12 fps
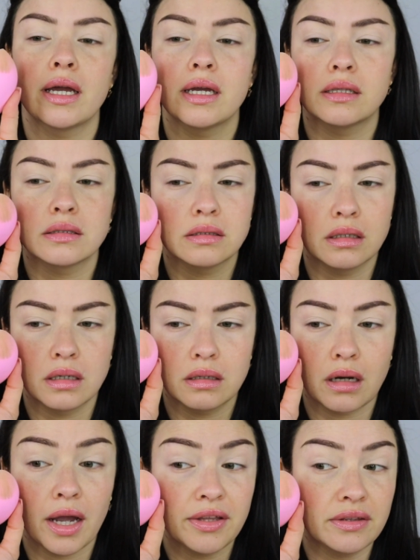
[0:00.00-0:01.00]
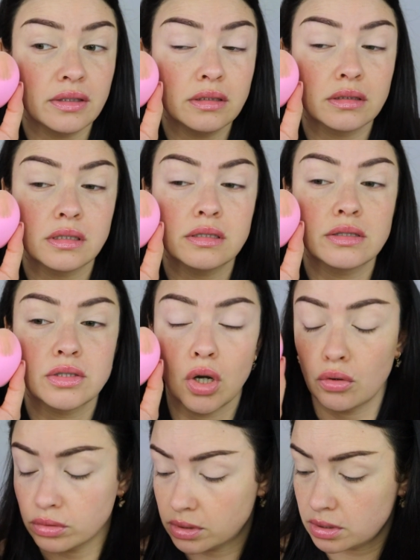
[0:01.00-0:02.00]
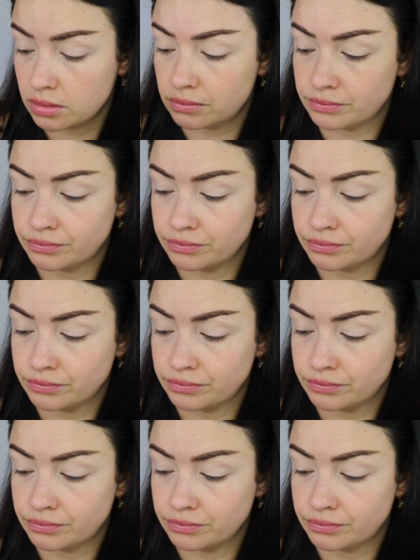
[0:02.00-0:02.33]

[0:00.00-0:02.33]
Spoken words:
and I think this soaked